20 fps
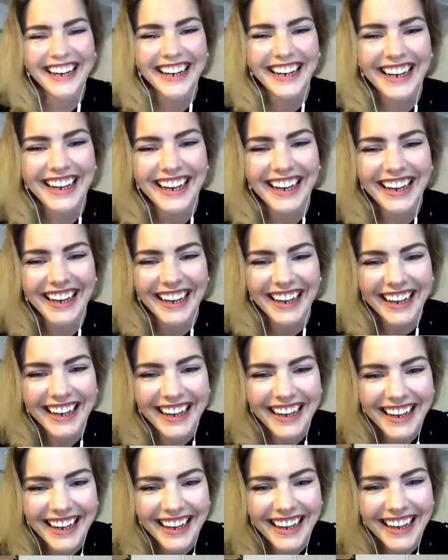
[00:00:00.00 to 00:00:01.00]

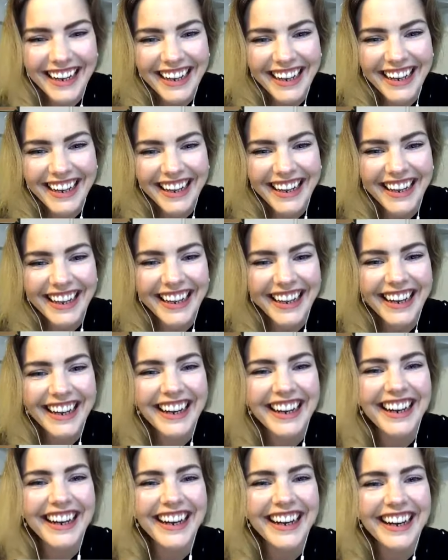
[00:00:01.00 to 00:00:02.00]

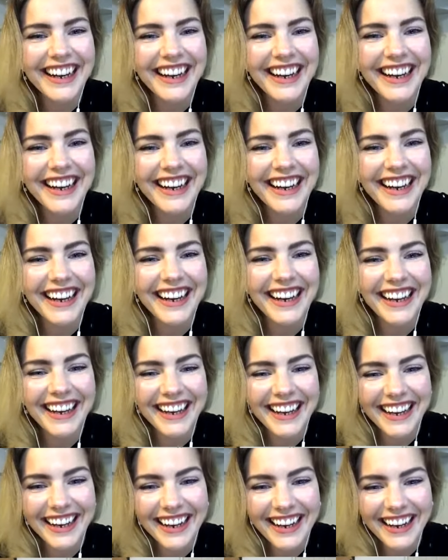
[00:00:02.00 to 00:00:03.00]

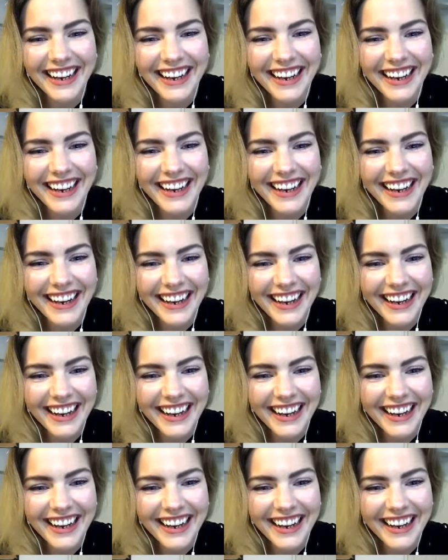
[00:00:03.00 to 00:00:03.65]
(not speaking)